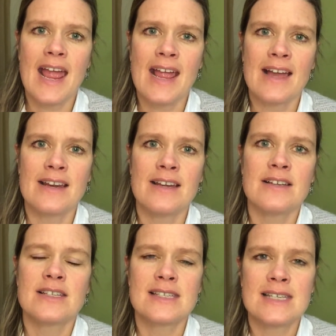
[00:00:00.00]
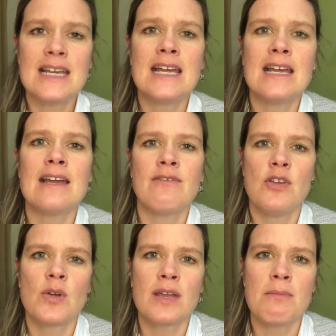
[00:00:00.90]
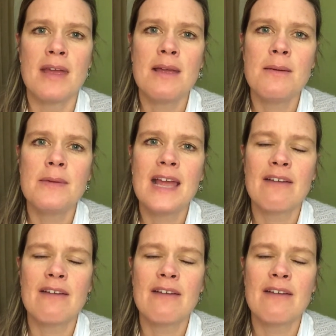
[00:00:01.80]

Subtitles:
and see if you can maybe